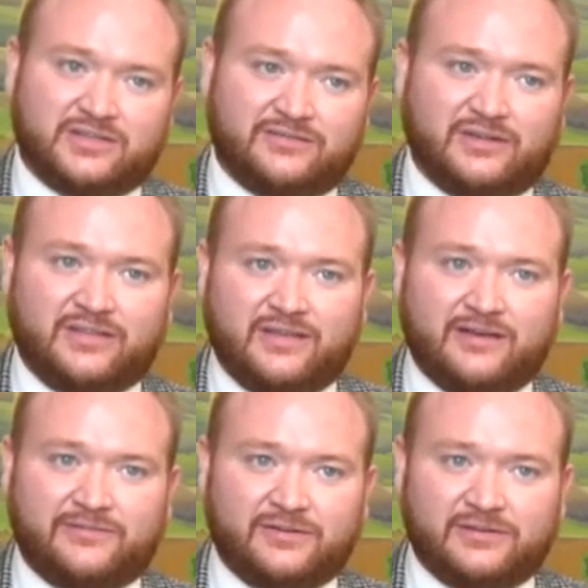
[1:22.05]
have led the
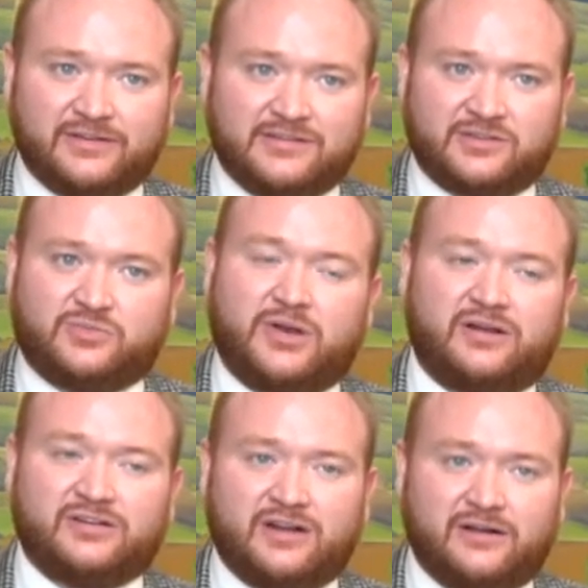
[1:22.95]
effort in a six
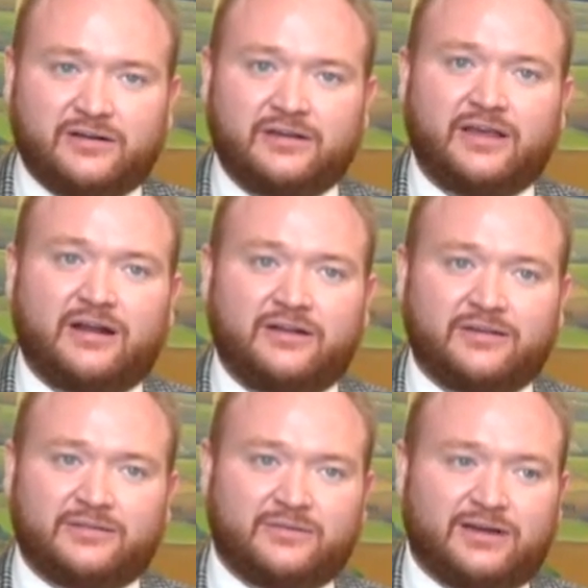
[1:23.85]
parish
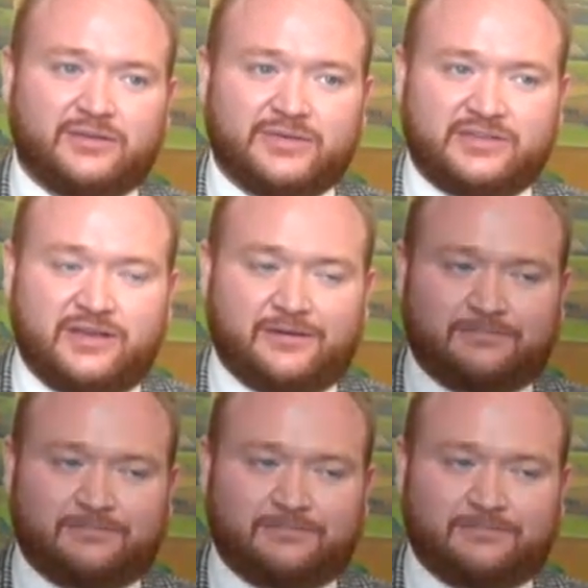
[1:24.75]
area throughout Louisiana.